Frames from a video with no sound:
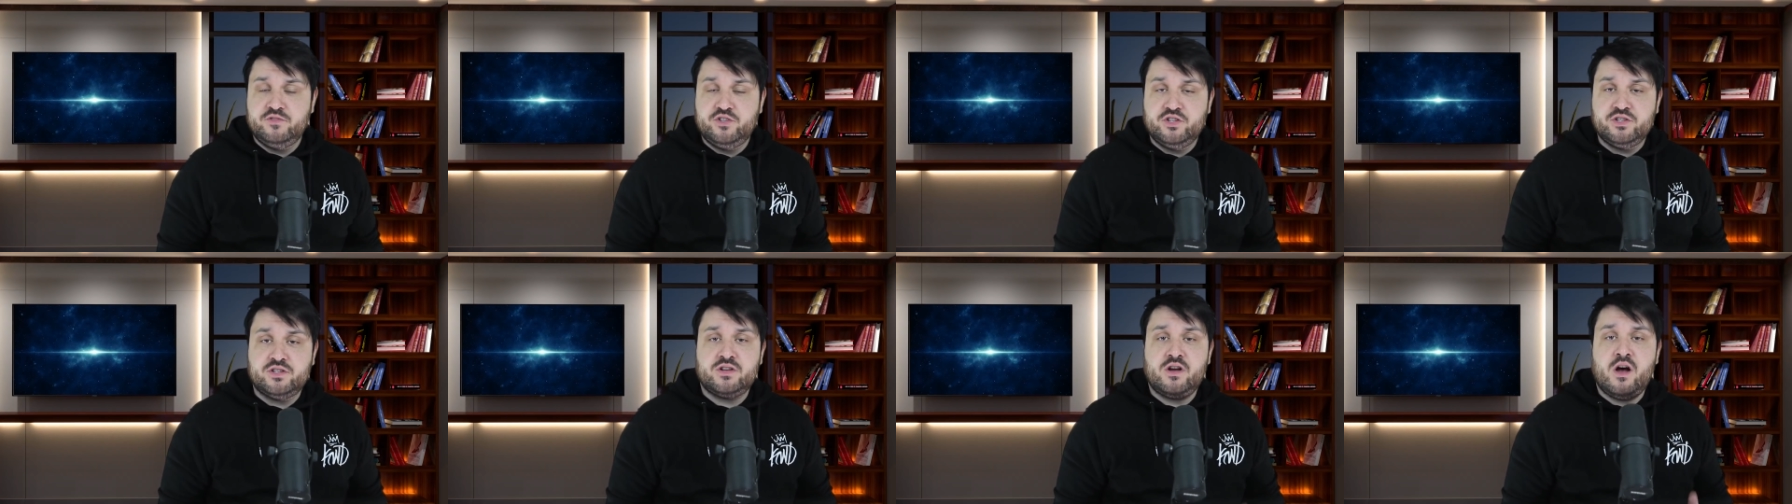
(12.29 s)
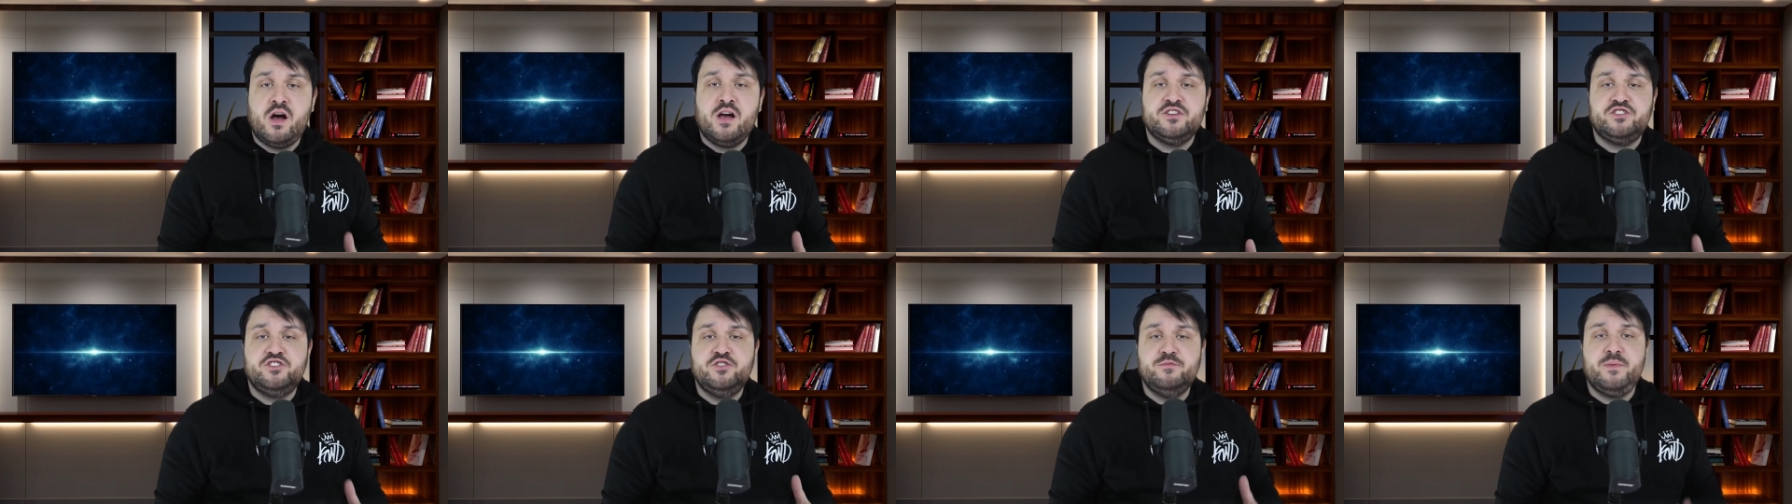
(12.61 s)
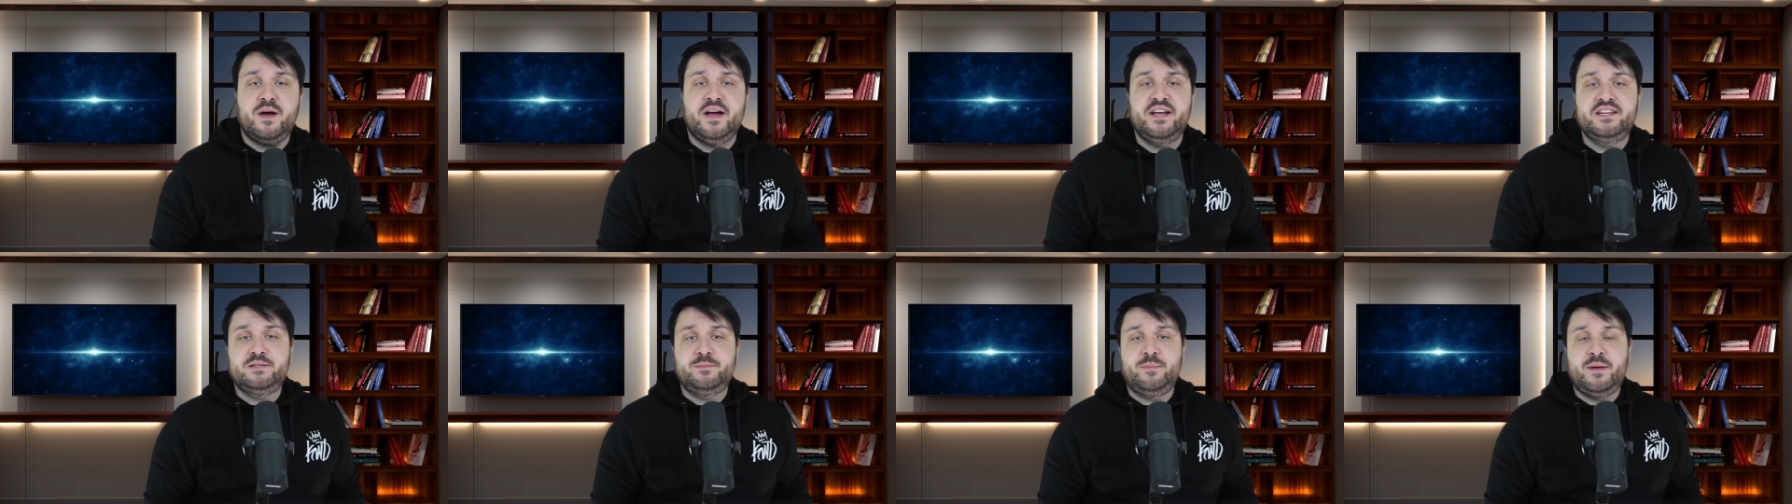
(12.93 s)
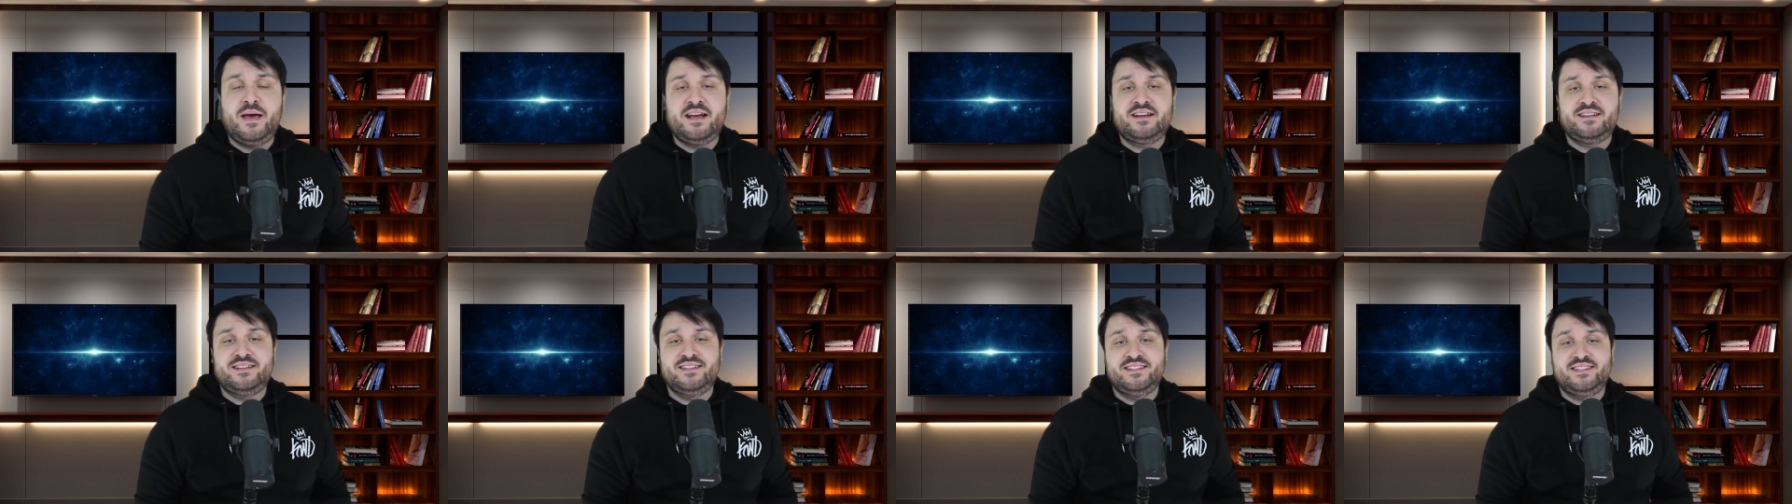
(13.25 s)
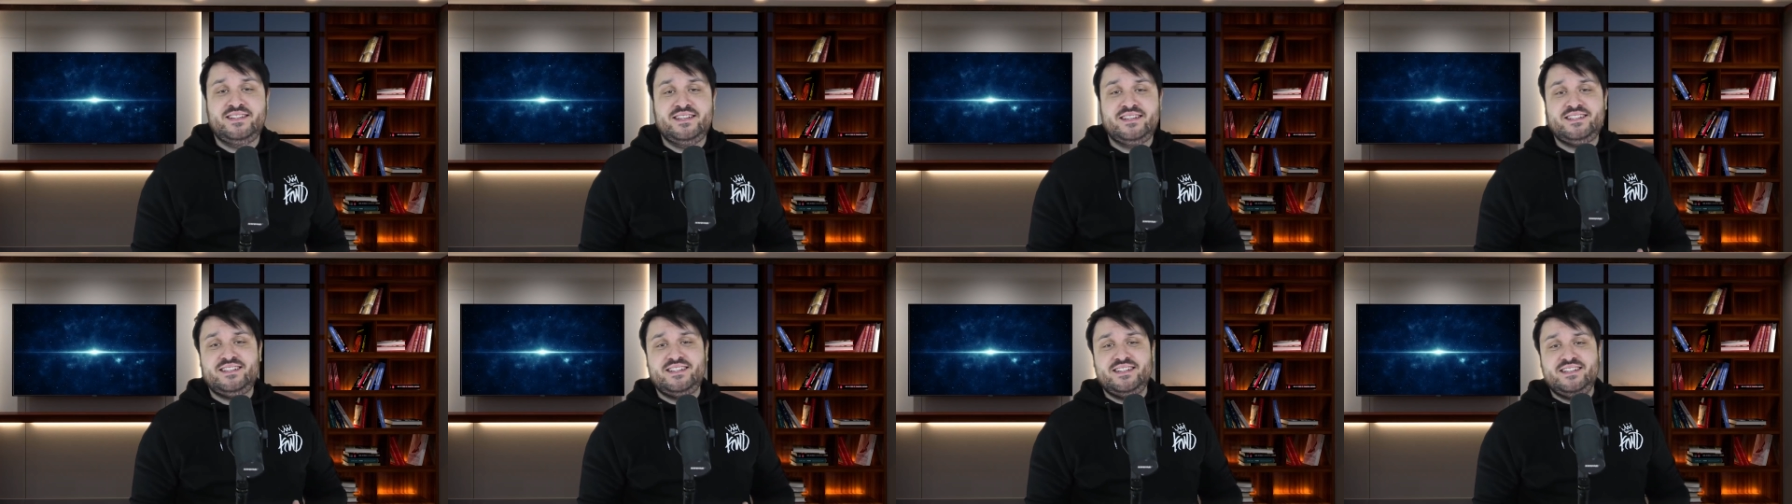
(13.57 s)
Just cast your minds back to
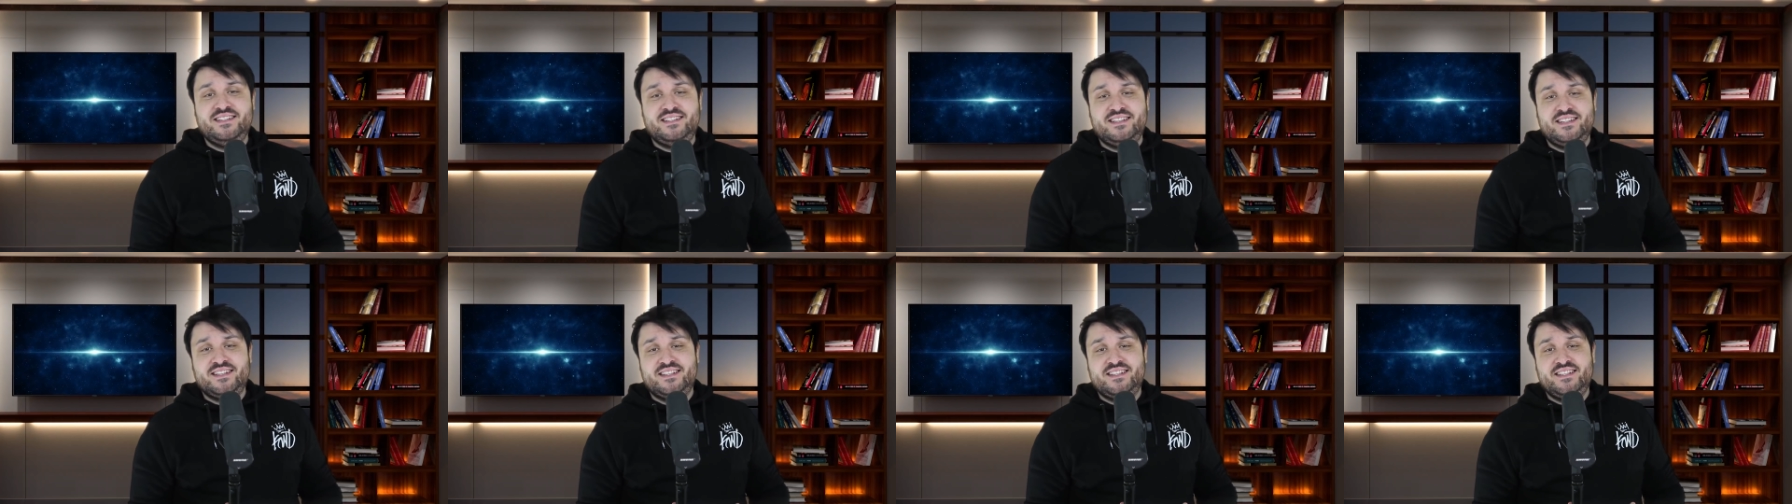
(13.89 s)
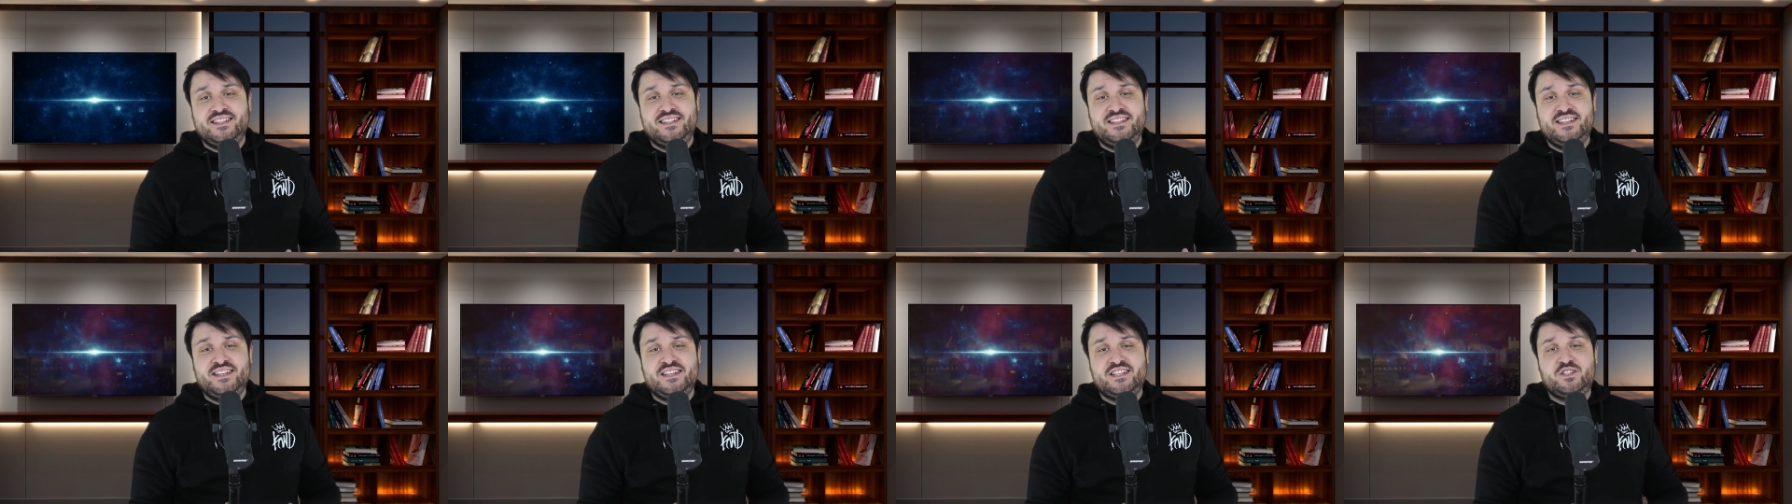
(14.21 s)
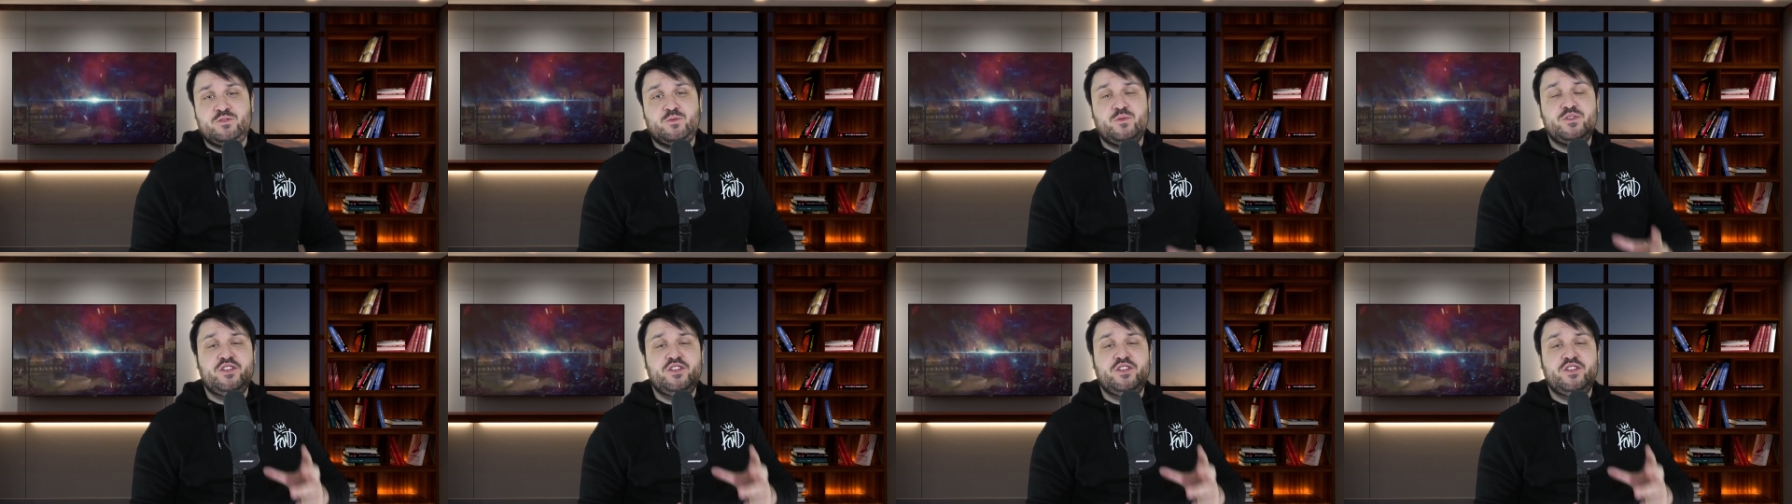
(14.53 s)
1666